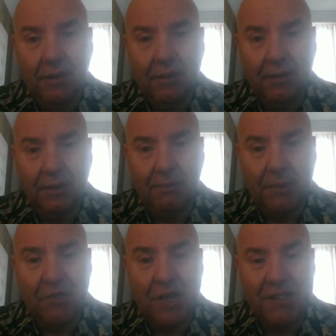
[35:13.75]
as a
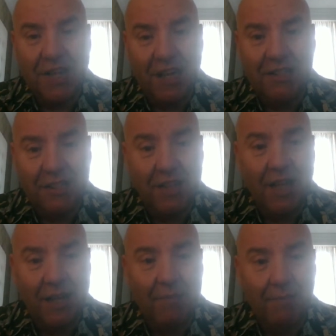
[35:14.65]
personal challenge,
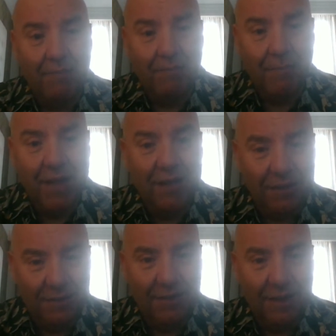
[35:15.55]
see I can make
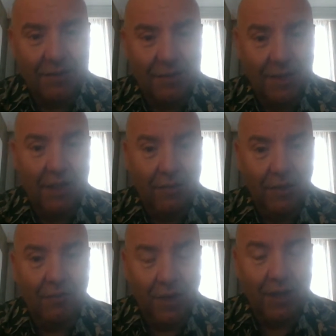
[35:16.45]
it and
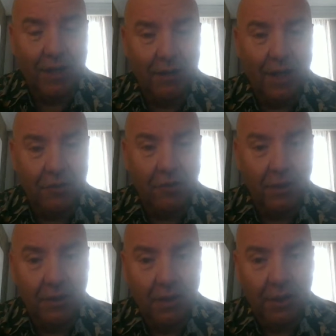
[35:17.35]
see if I can
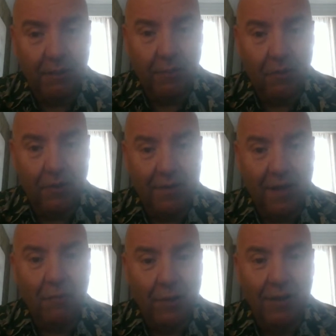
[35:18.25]
actually keep going
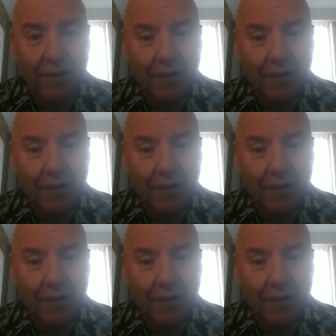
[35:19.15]
that way.